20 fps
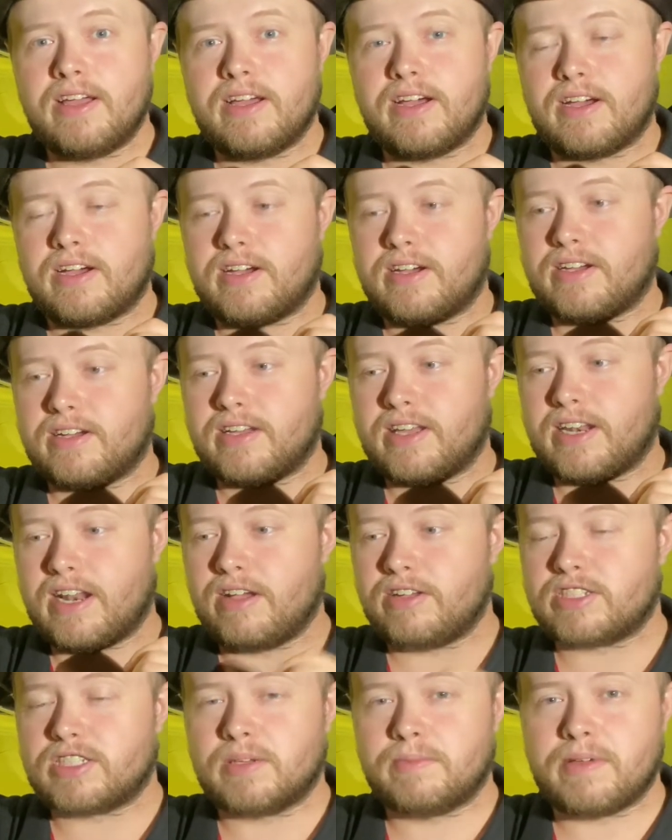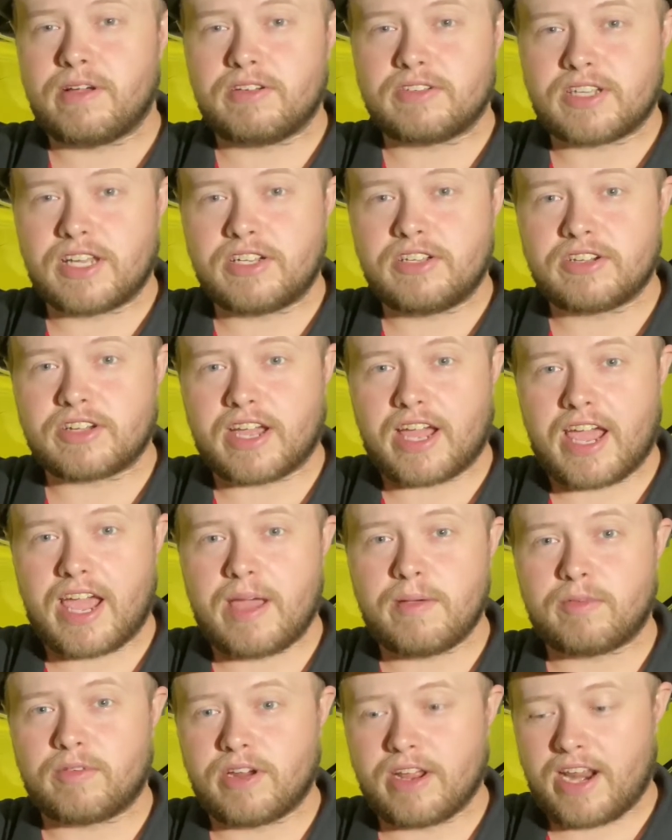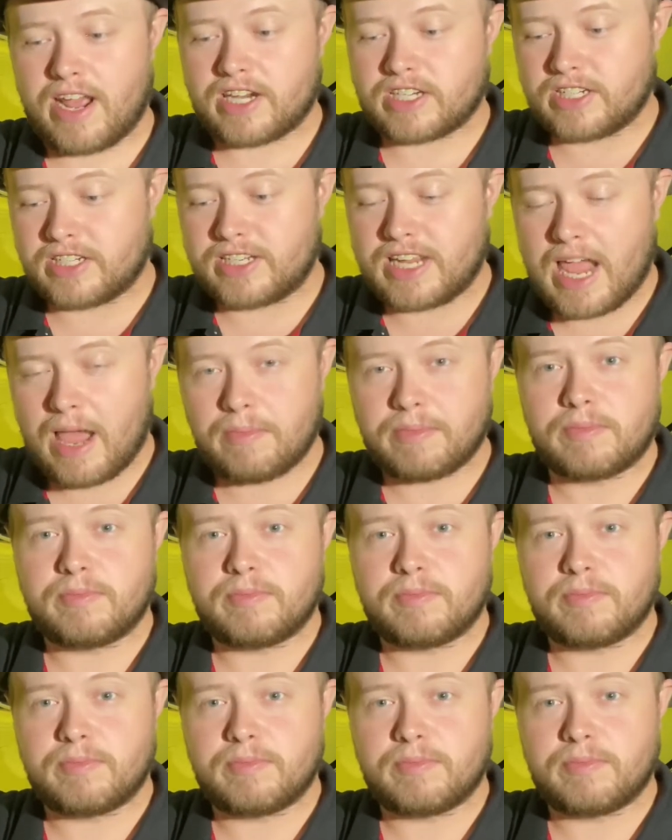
And now something else, I took a hammer and actually tapped the